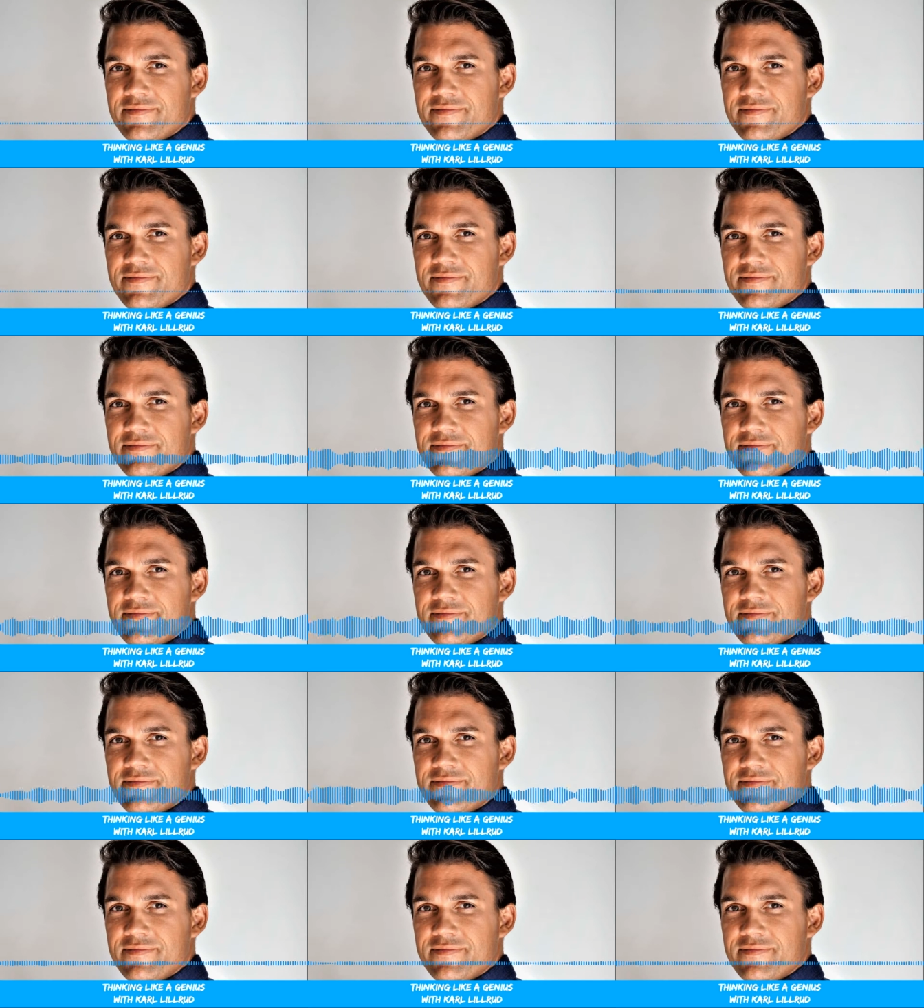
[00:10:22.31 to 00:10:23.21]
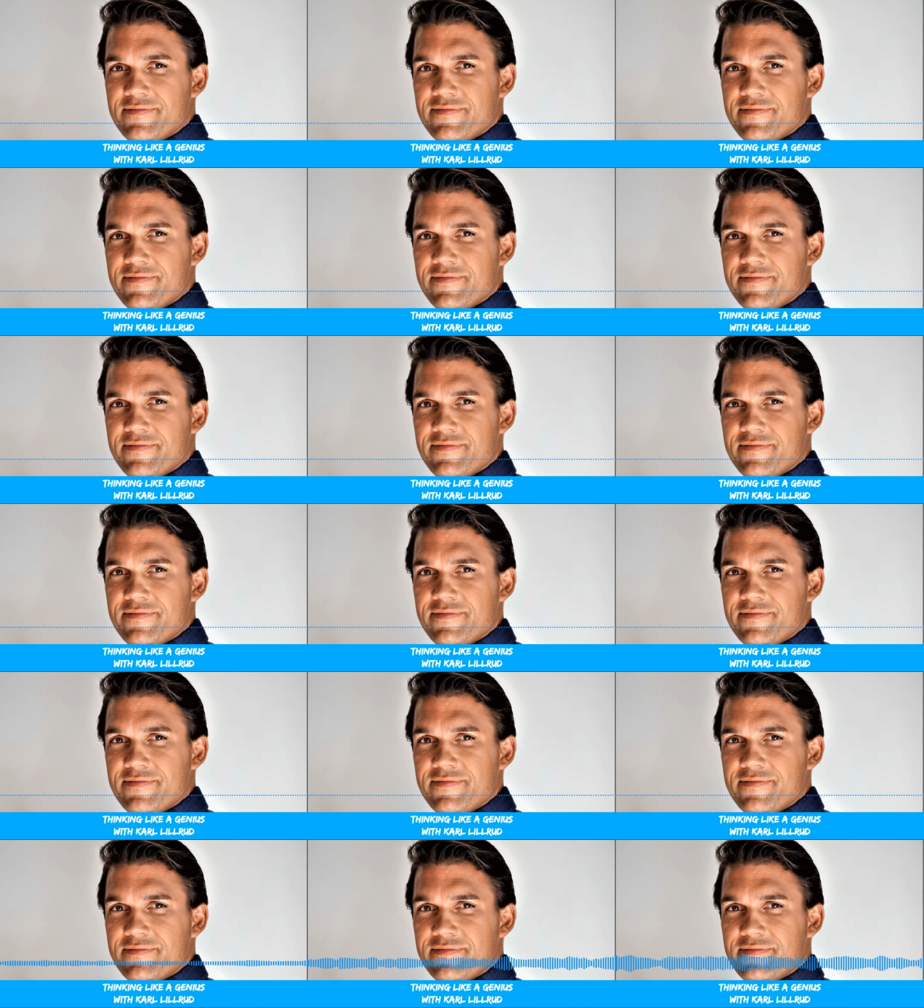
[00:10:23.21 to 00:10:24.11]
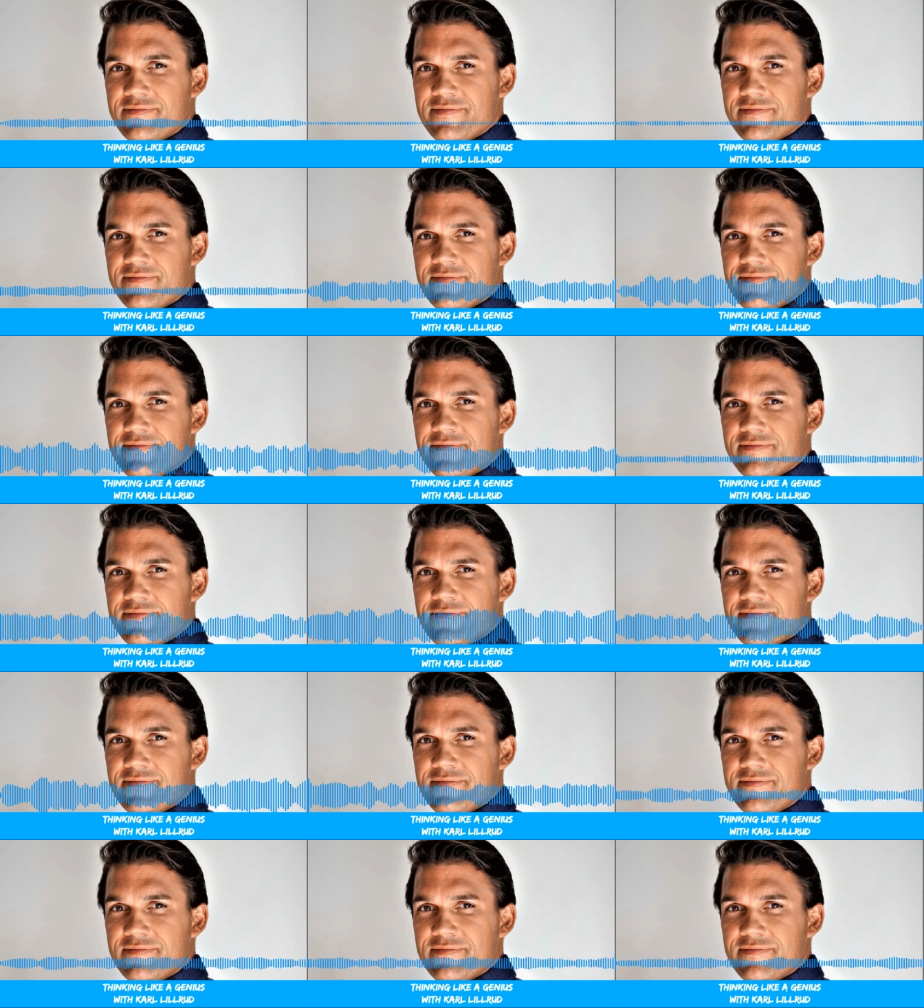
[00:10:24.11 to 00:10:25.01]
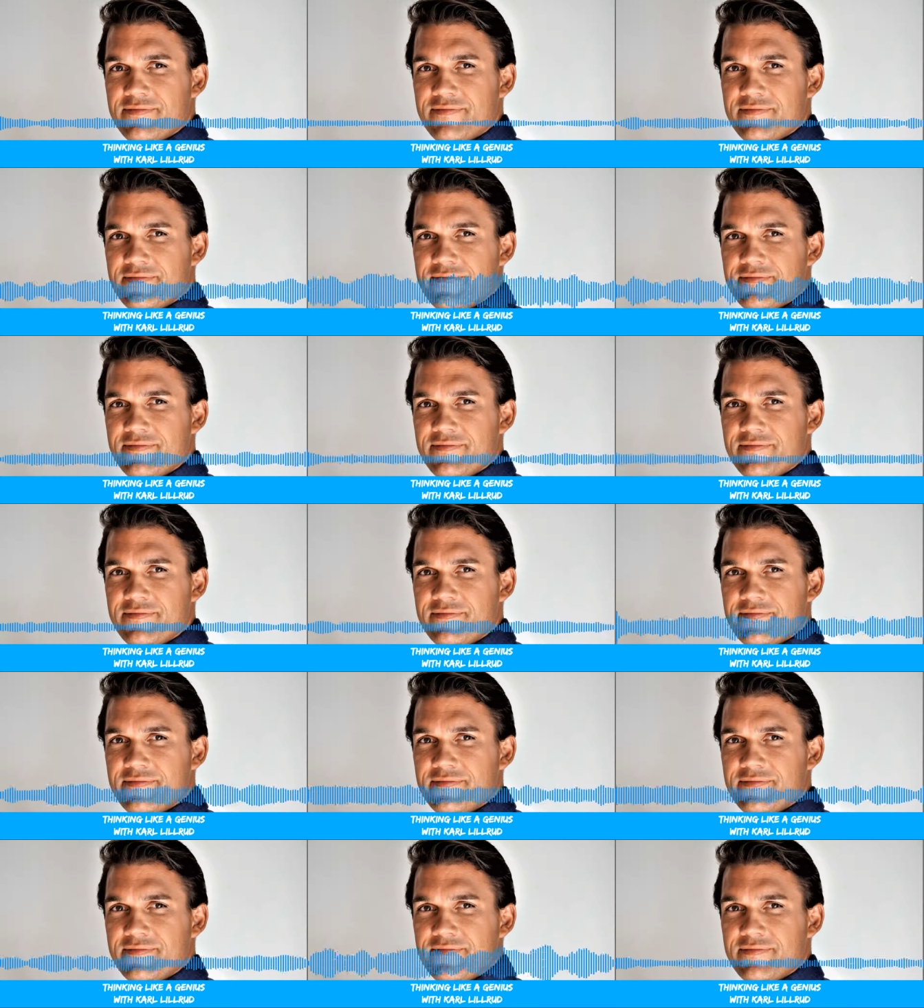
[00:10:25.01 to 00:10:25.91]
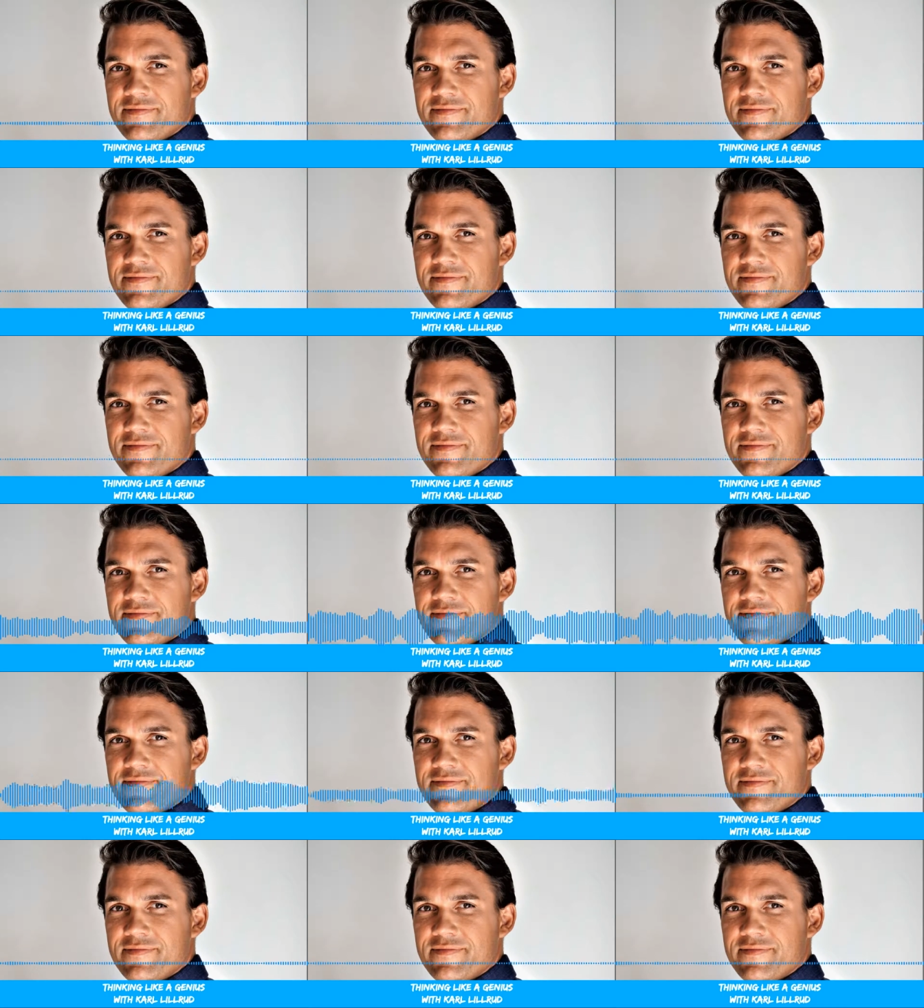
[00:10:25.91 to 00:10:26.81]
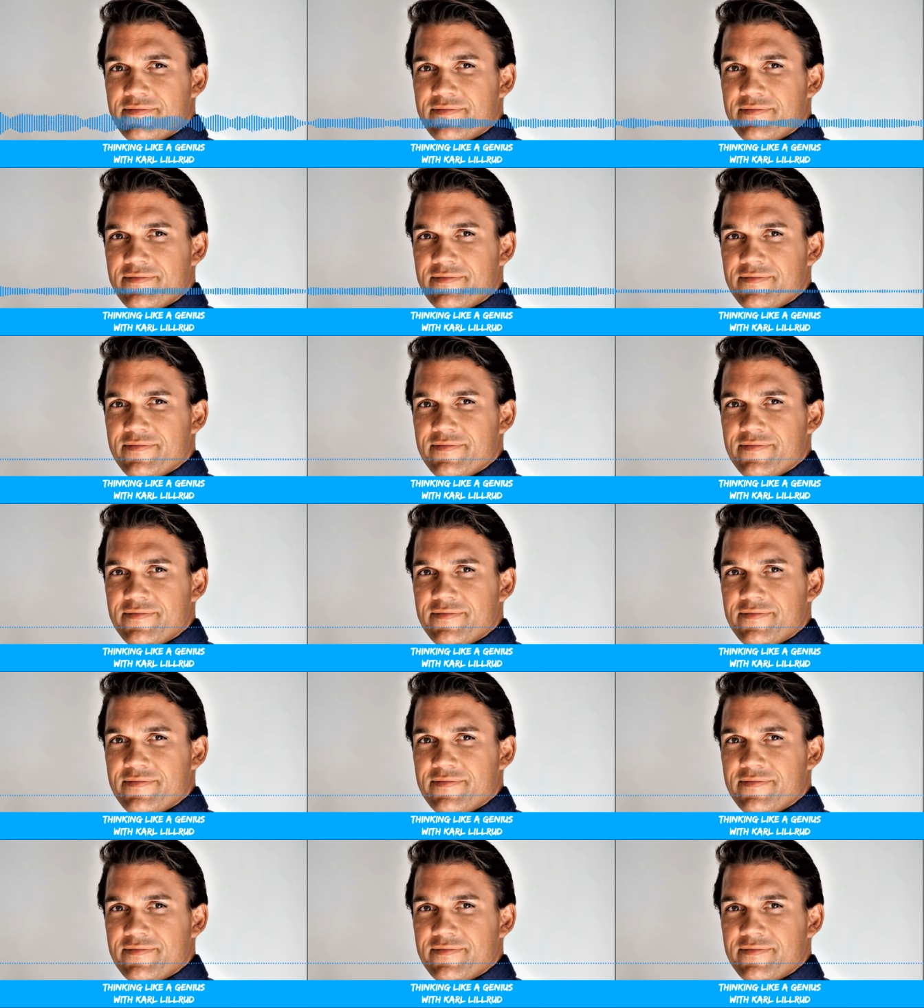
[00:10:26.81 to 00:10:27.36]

Mm-hmm. Um, so so that's why I'm I'm meaning that try to